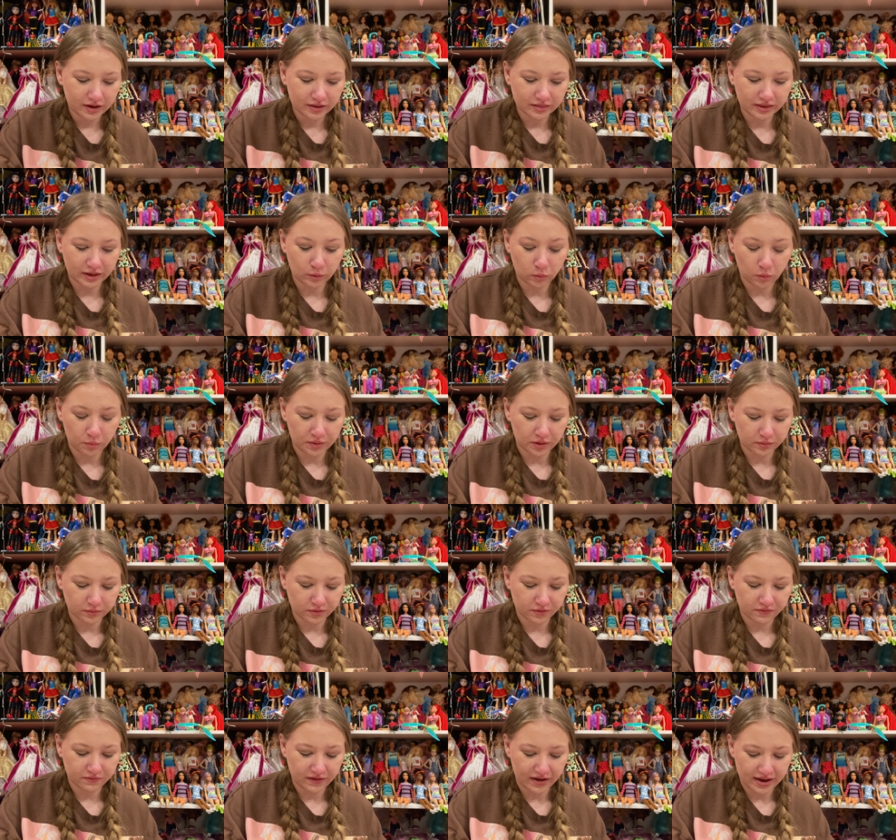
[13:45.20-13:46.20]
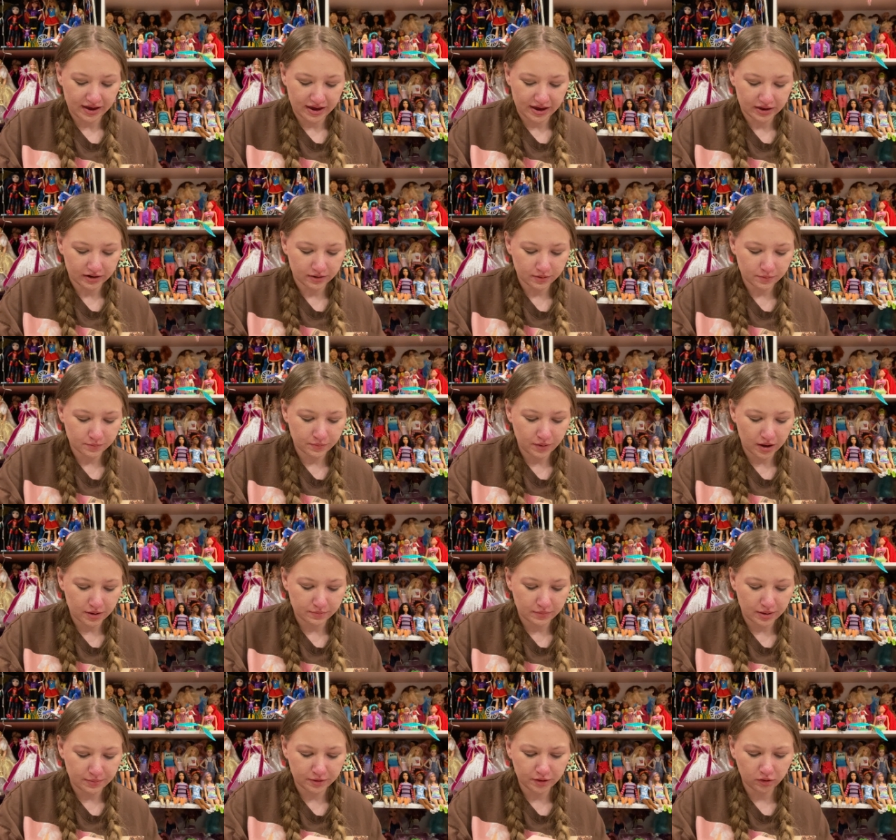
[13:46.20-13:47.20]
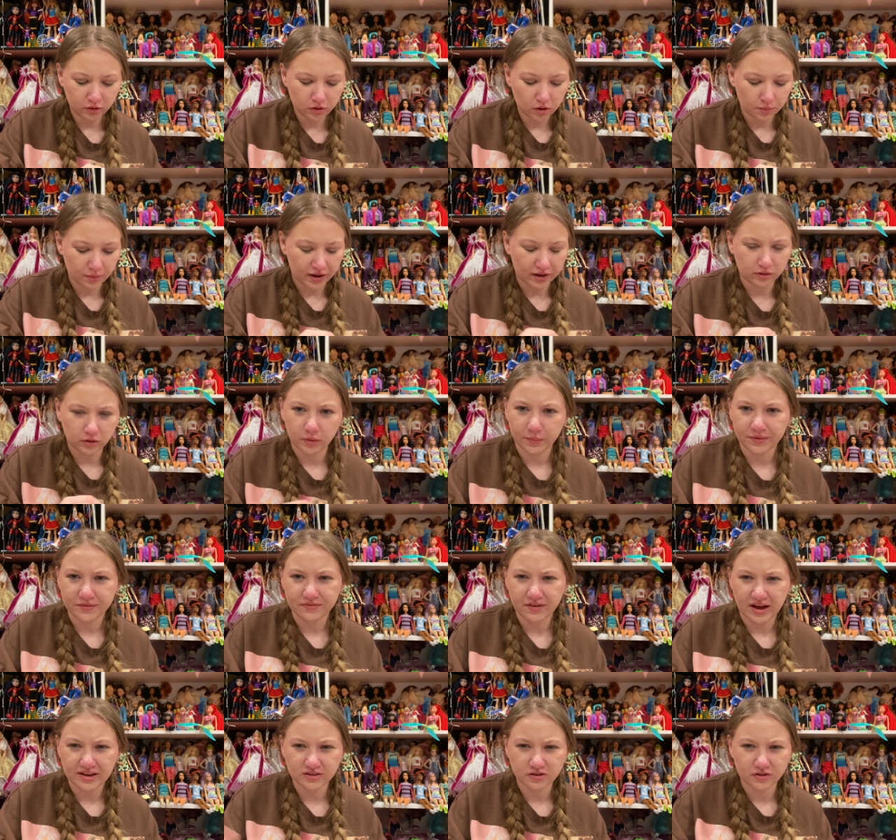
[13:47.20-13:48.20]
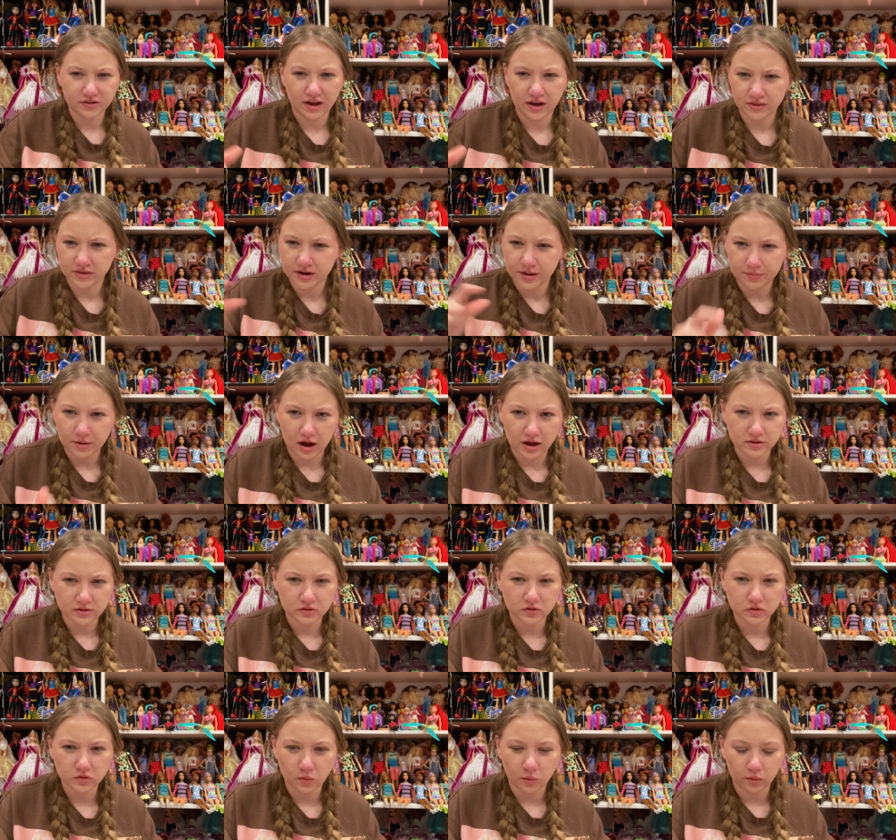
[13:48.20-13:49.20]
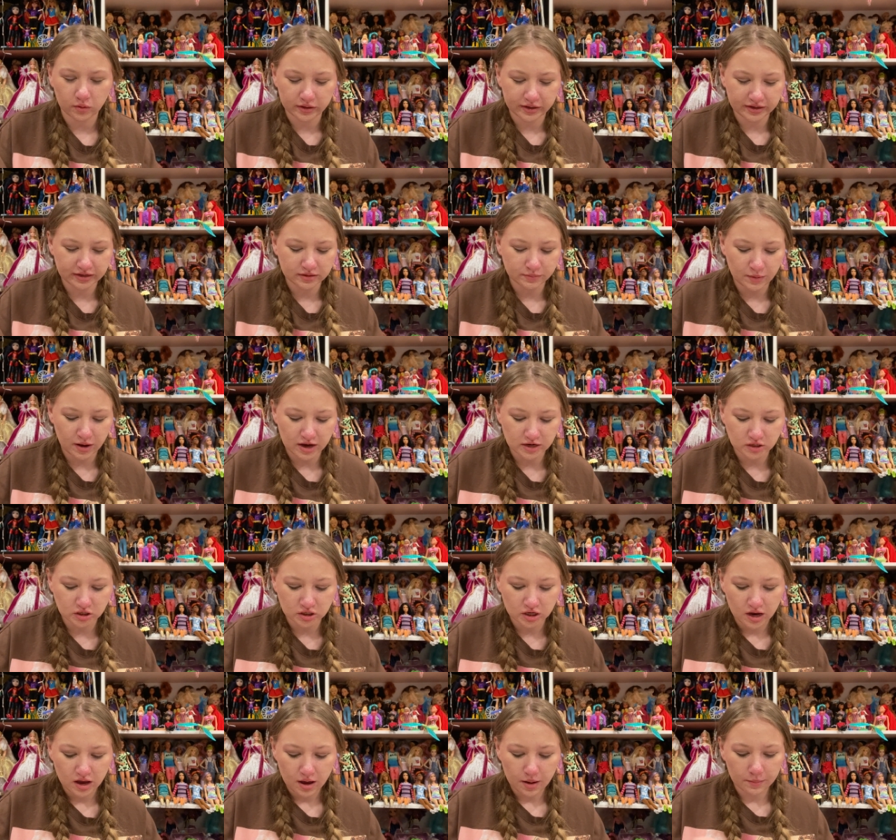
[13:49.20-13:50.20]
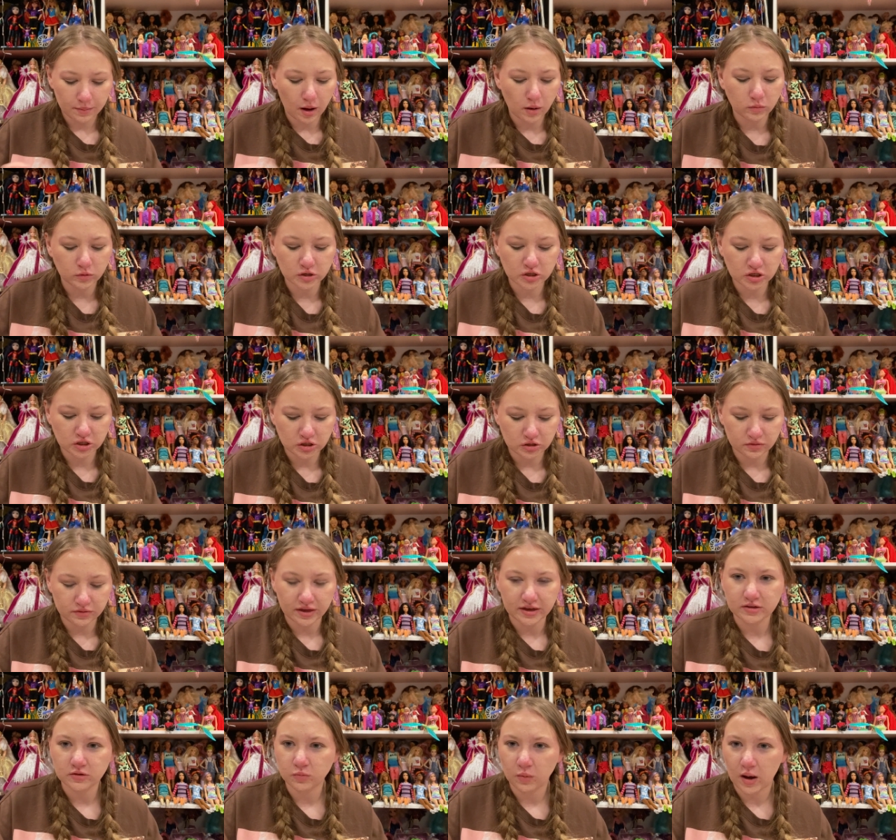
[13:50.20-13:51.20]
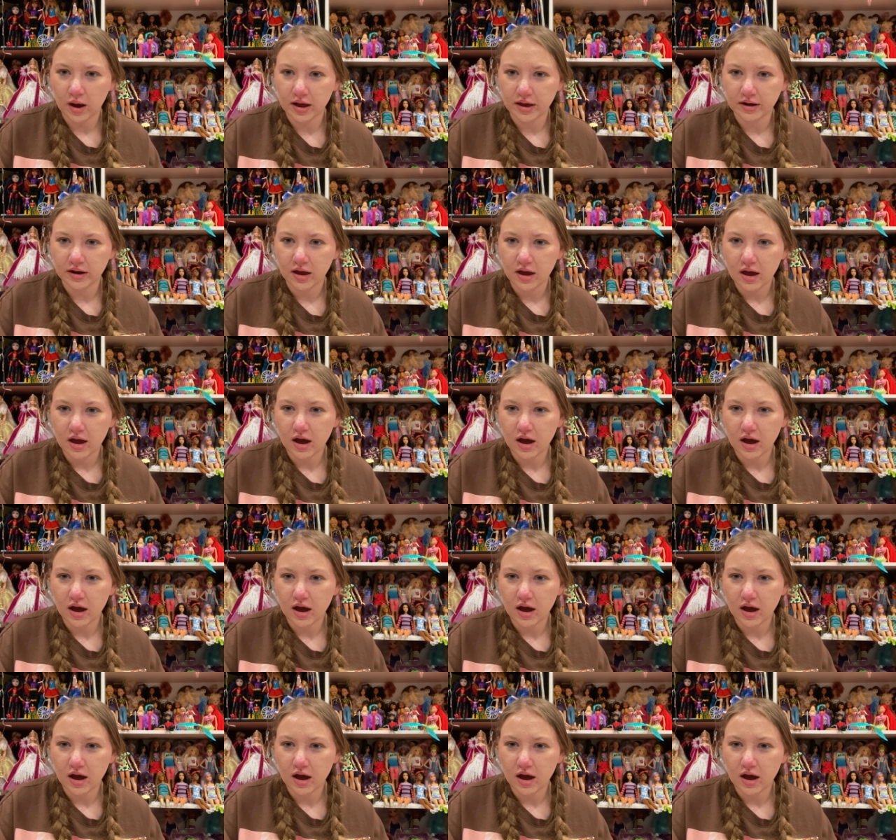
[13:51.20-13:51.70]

Like we'll be able to fit in, but maybe it'll go by a little bit faster now that I'm not scrolling as much but we'll just do this one.